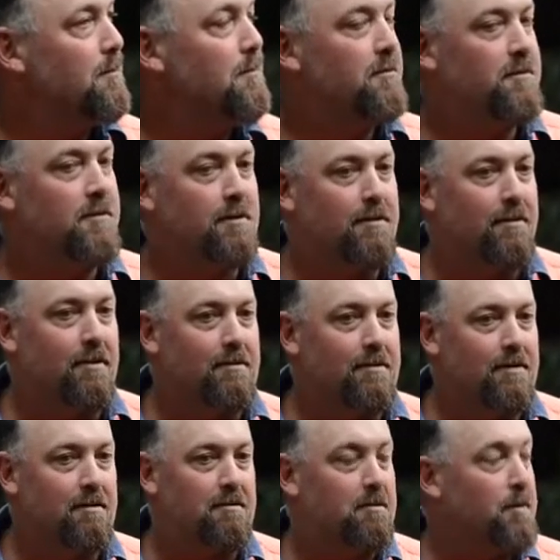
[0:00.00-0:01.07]
To me,
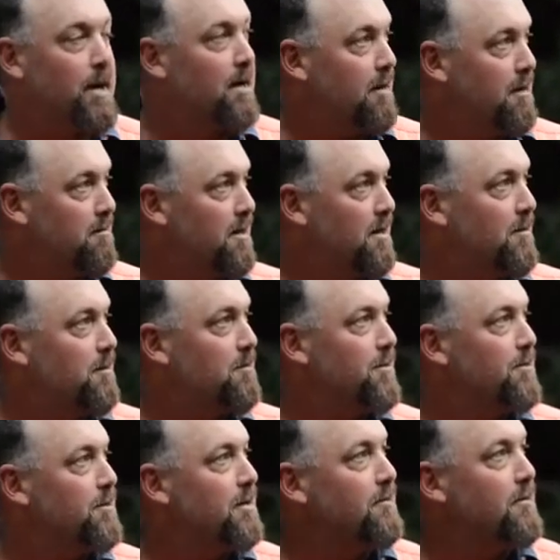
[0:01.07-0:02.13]
I've got a very simple
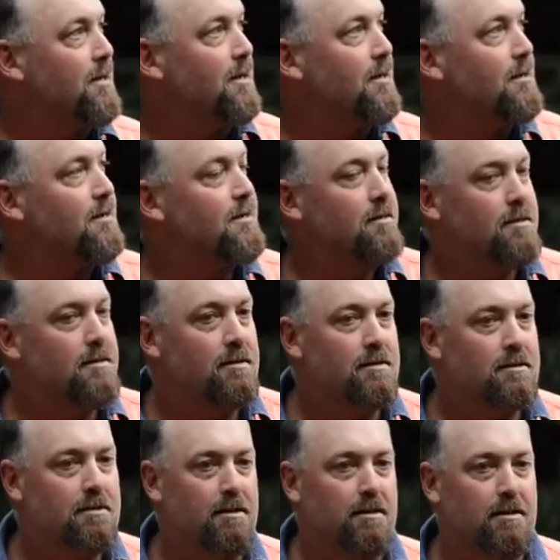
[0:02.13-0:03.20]
approach to
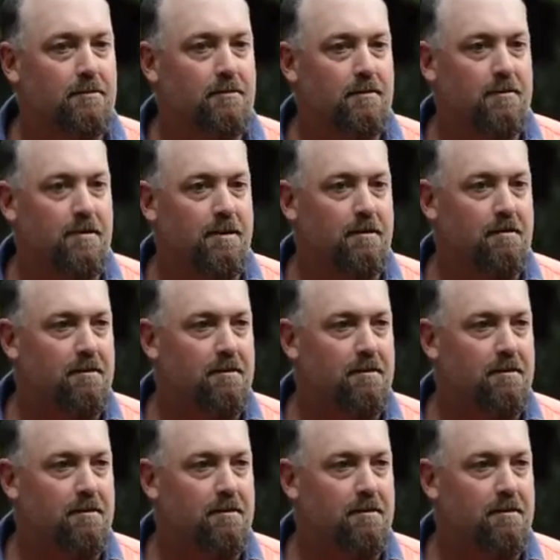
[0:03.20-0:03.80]
why we need